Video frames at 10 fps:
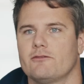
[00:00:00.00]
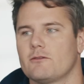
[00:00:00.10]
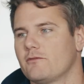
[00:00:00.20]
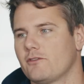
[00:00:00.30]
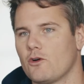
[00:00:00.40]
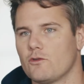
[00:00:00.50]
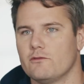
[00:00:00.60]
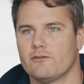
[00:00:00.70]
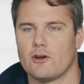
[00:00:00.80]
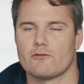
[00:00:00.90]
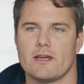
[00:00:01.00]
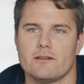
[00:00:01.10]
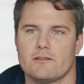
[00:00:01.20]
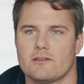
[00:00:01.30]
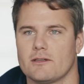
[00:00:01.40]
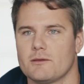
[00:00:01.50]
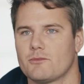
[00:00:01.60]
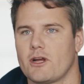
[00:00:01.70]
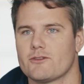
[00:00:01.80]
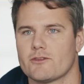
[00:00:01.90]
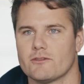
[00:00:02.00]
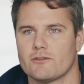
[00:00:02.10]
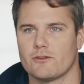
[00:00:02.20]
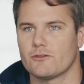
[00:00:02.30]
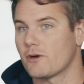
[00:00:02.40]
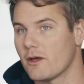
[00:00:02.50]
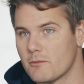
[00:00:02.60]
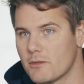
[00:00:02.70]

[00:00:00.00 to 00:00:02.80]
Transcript: from flow, flow rates to pressures throughout the